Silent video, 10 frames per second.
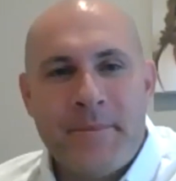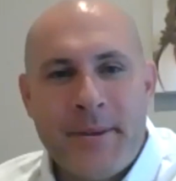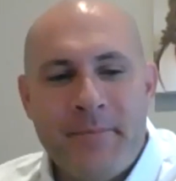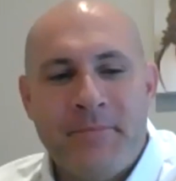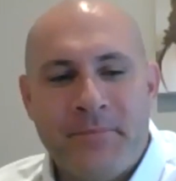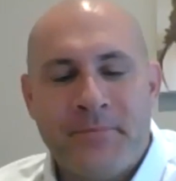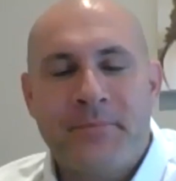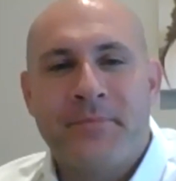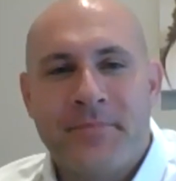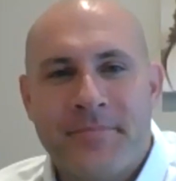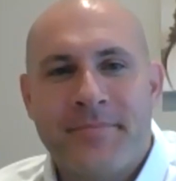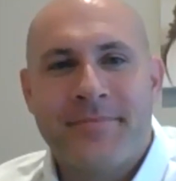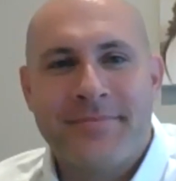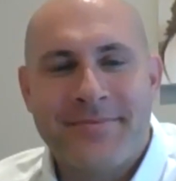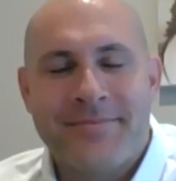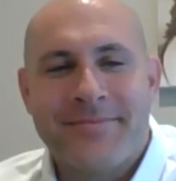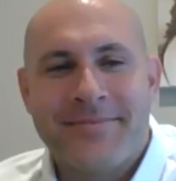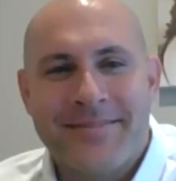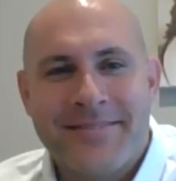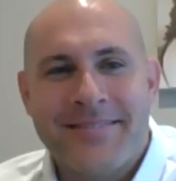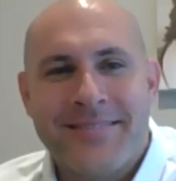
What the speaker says: Yeah, you are. I forgot. That's exactly.